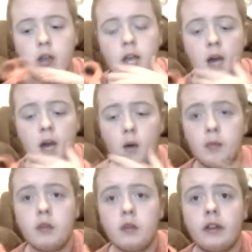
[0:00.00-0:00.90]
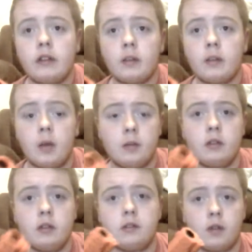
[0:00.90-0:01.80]
how I'm using this at the moment, the
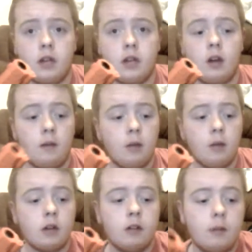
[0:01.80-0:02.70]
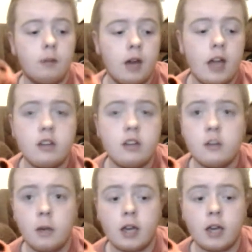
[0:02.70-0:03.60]
screen, I've plugged my
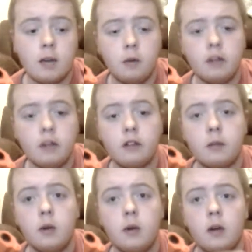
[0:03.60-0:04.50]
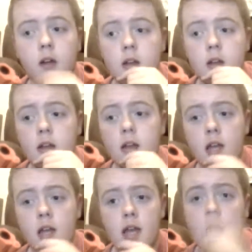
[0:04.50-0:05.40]
HDMI cable into the computer
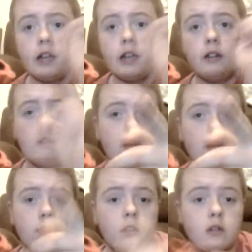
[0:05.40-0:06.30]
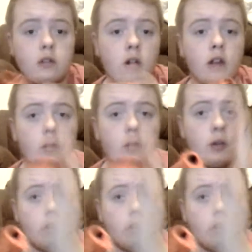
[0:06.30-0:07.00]
and it's gone to the screen. So I'm looking